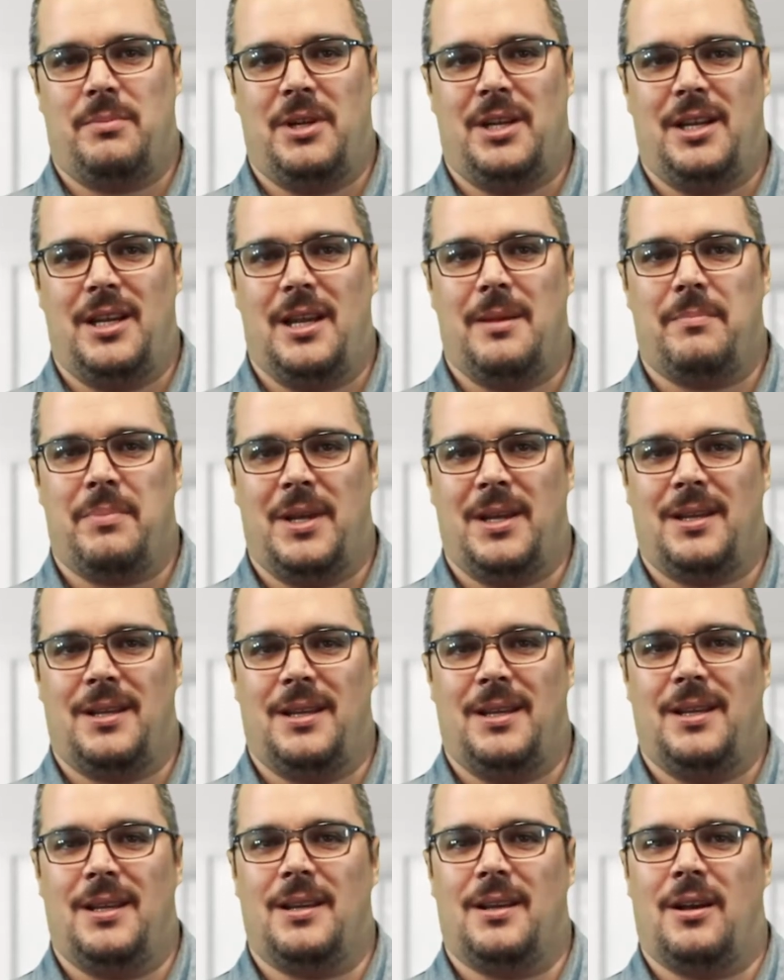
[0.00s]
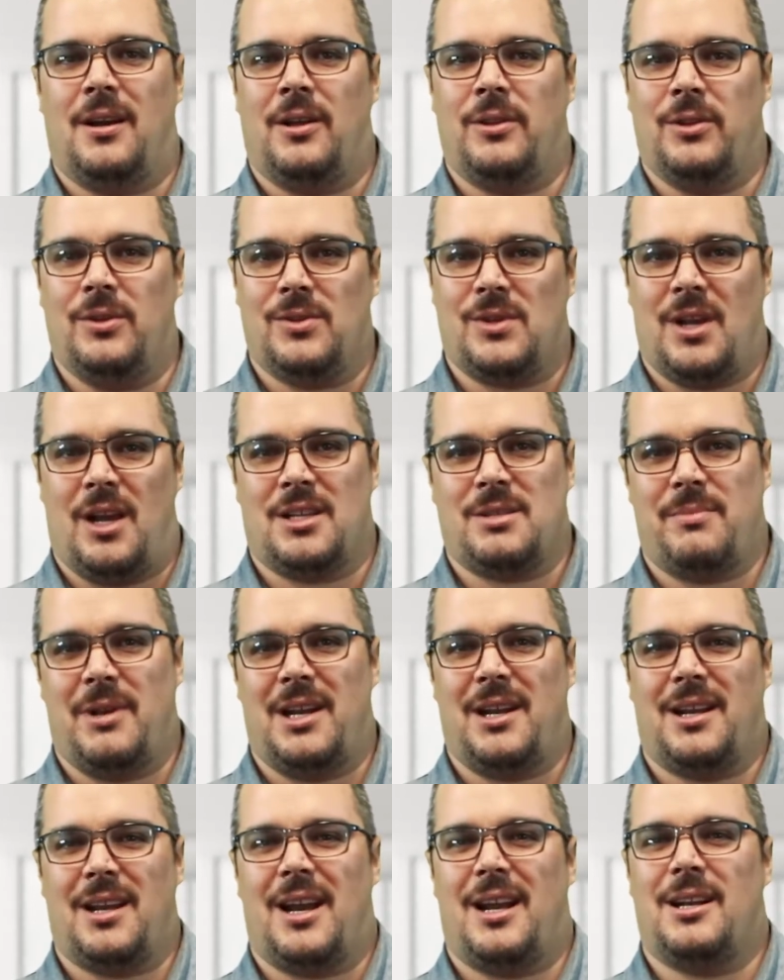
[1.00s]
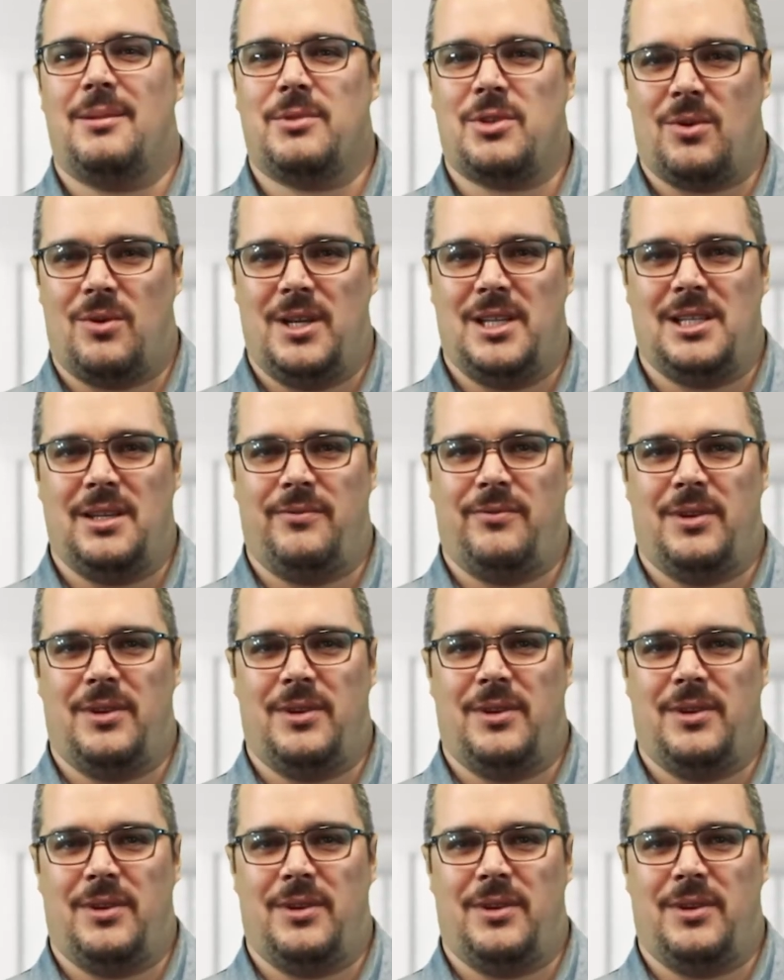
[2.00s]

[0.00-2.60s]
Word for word: to be nitpicky on those cosmetic items or easy